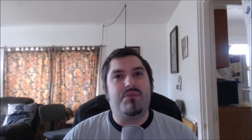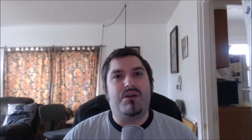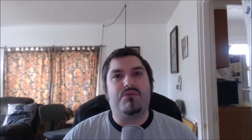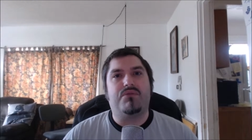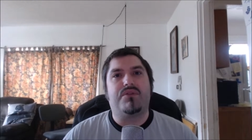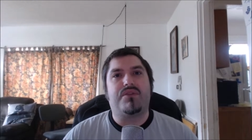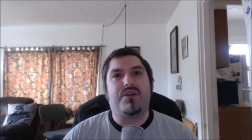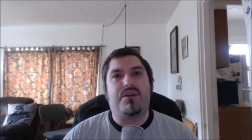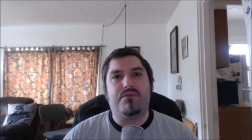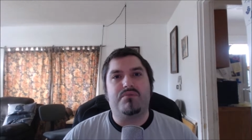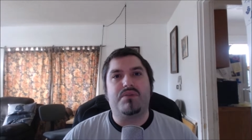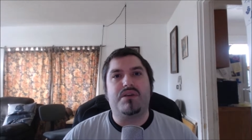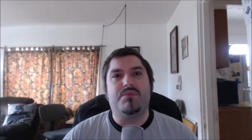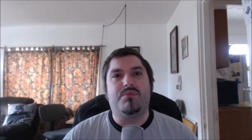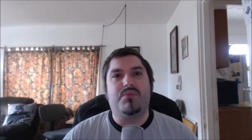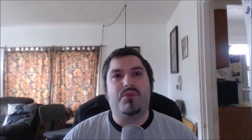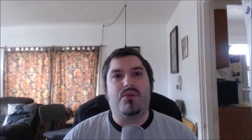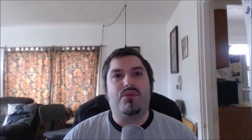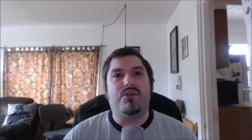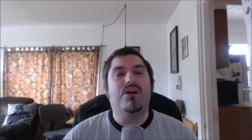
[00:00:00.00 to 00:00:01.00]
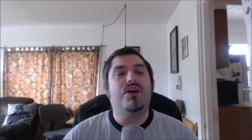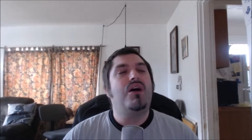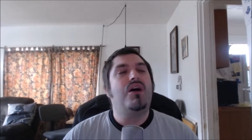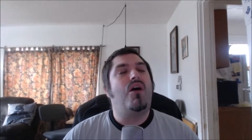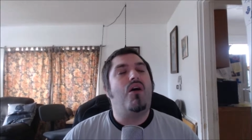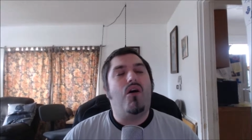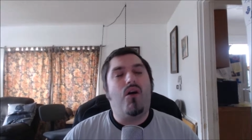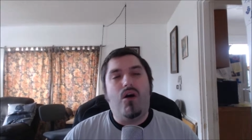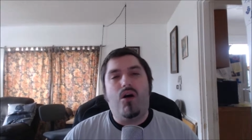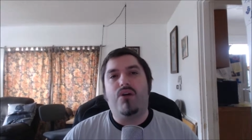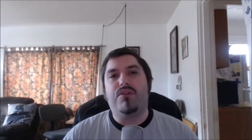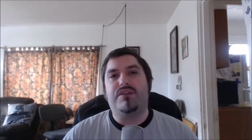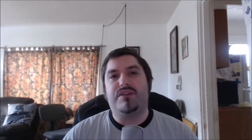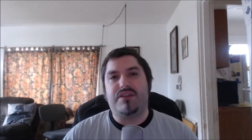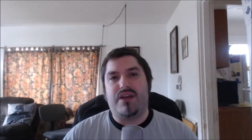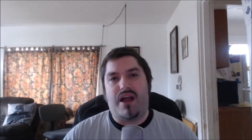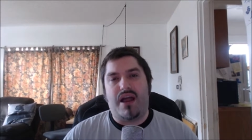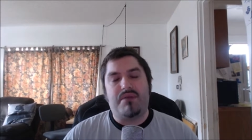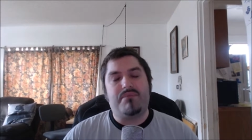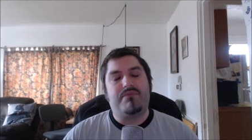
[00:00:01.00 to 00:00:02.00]
with other people all the
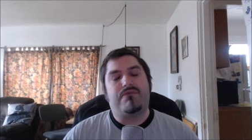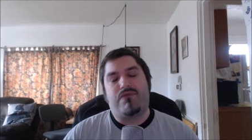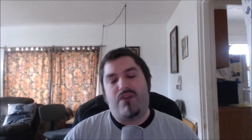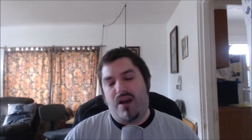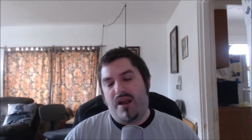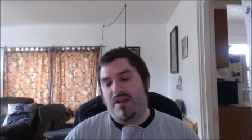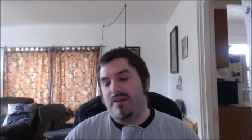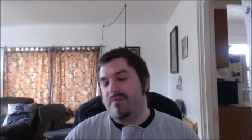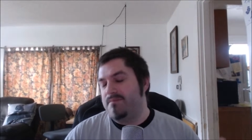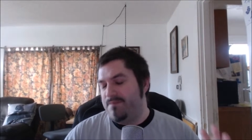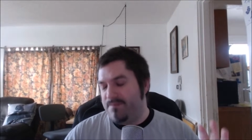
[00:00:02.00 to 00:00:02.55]
time, right?